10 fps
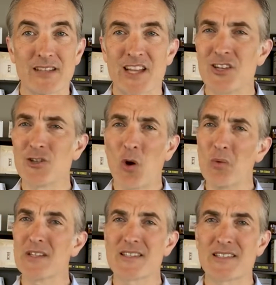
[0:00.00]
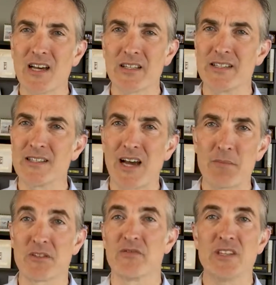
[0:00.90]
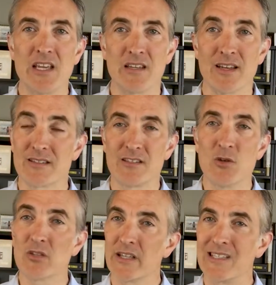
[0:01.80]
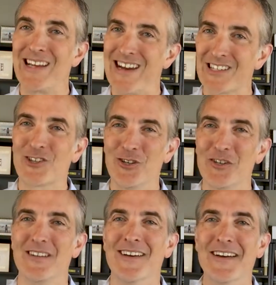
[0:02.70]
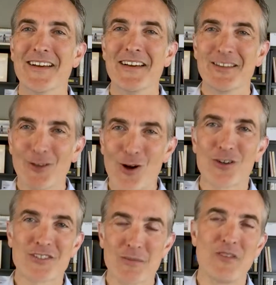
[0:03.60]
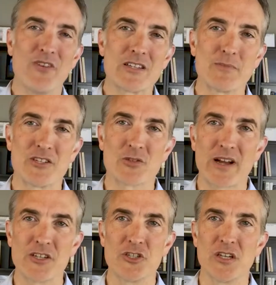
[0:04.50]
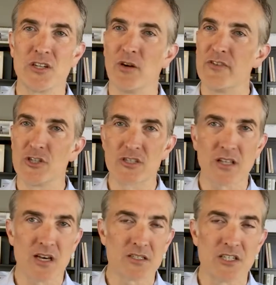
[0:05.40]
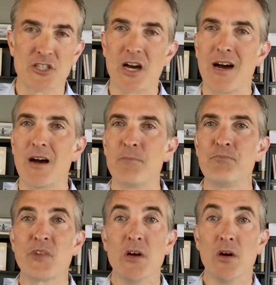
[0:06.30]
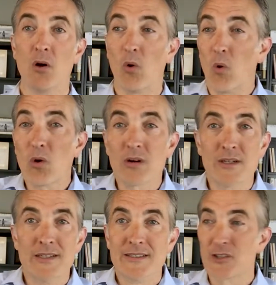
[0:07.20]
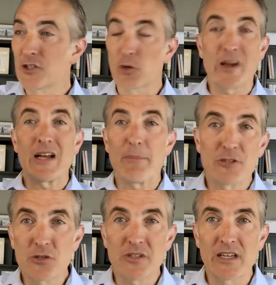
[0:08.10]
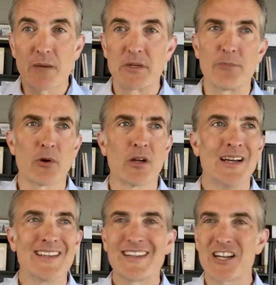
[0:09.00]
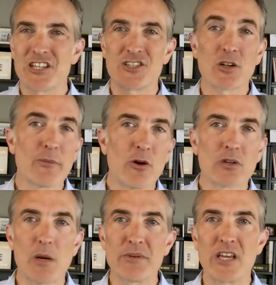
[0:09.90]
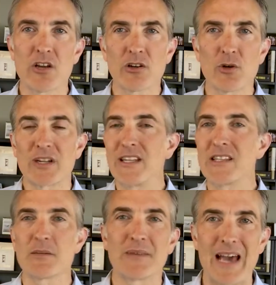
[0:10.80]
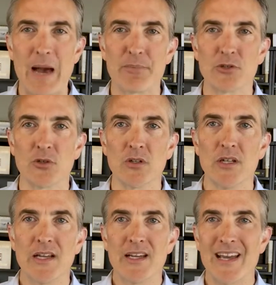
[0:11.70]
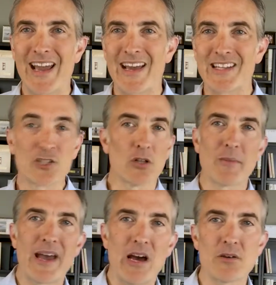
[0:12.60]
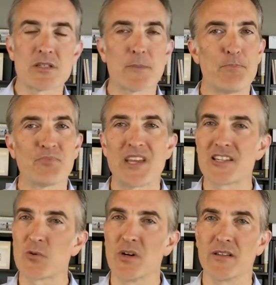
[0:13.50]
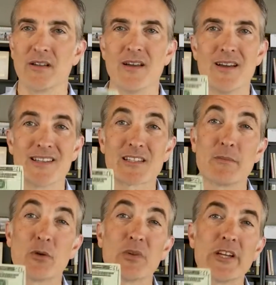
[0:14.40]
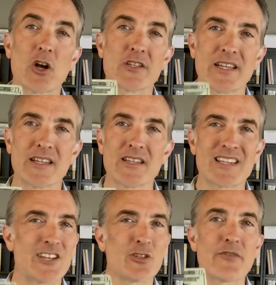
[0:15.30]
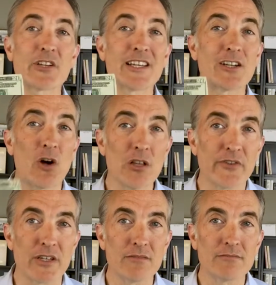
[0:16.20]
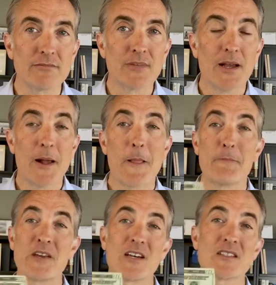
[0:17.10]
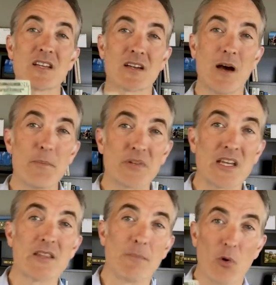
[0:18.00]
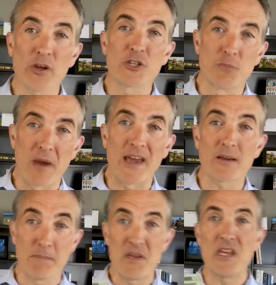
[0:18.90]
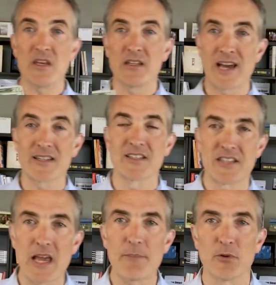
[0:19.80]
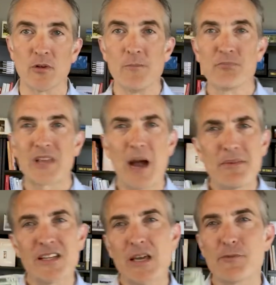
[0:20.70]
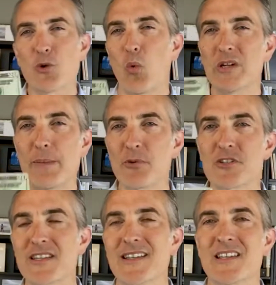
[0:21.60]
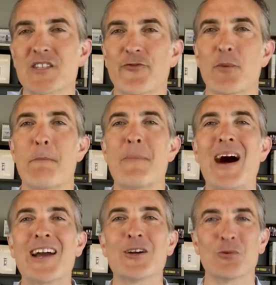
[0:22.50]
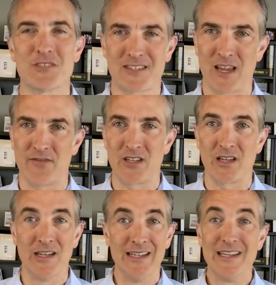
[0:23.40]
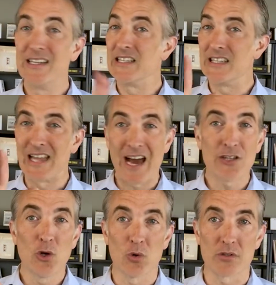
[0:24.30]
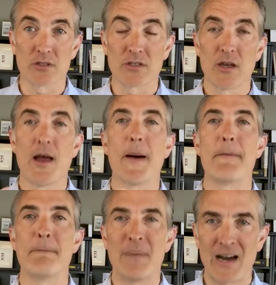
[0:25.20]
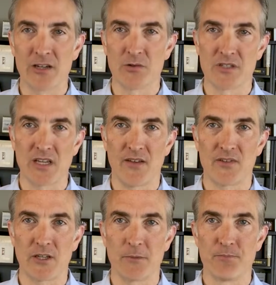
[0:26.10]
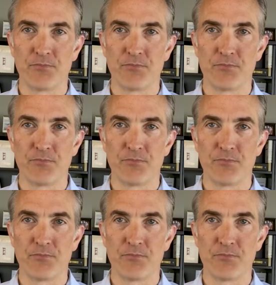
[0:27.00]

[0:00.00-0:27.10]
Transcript: And you don't want to sell in times of need. That's usually not a good long-term investment strategy. If you just lost a job, or there's a great opportunity coming up, or gosh, I started my own company a year ago and I need some capital and it's all in my house. Guess what? It's going to be really hard to get this, and you're never going to get all of it, because the company, the mortgage bank, me in that example, I'm going to keep 20% of this for my own safety, not yours, my own safety.